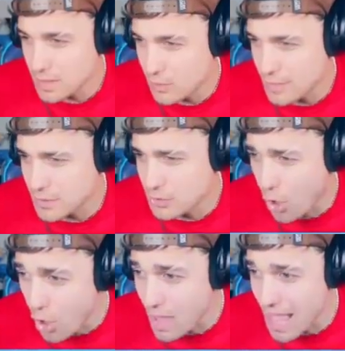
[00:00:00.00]
Here we
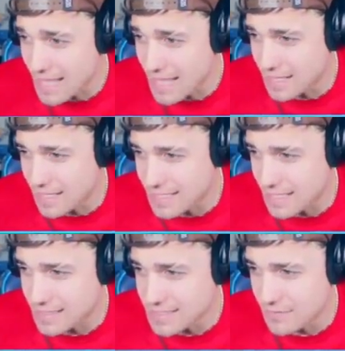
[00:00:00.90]
go. And uh,
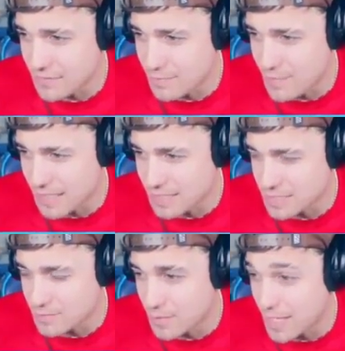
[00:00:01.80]
yeah, let's give him back
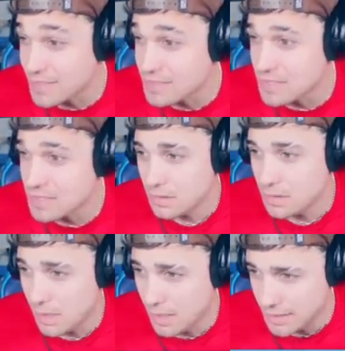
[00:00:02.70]
his pets.
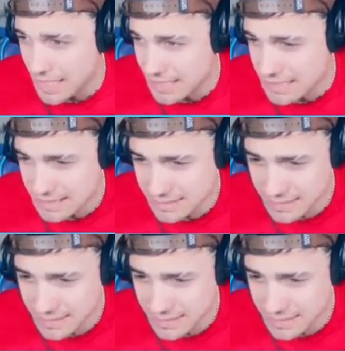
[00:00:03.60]
Uh, like